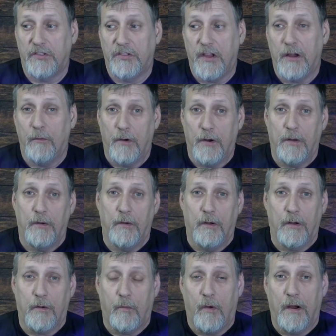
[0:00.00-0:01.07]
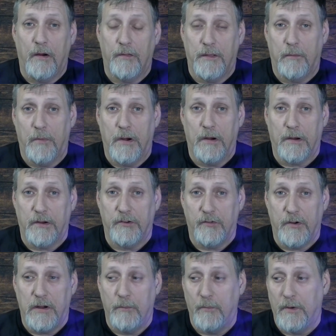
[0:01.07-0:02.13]
they want to acquire the American
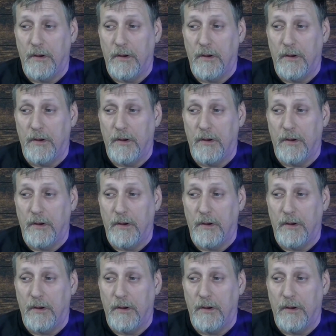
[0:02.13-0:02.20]
dream